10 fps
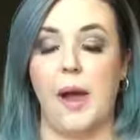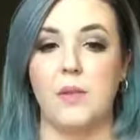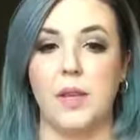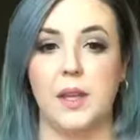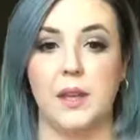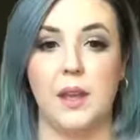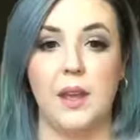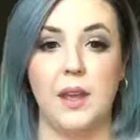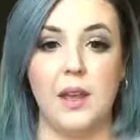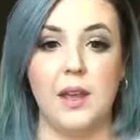having
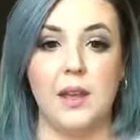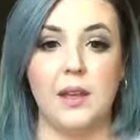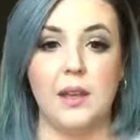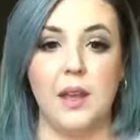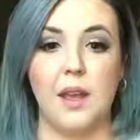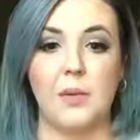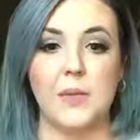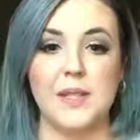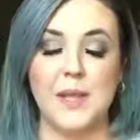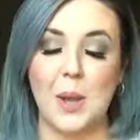
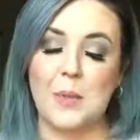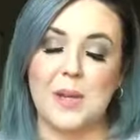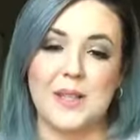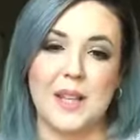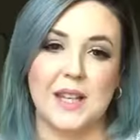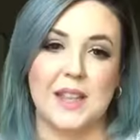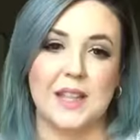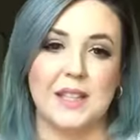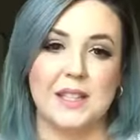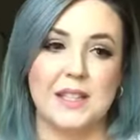these companies like
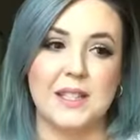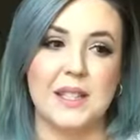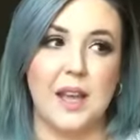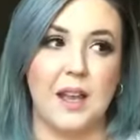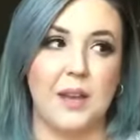this,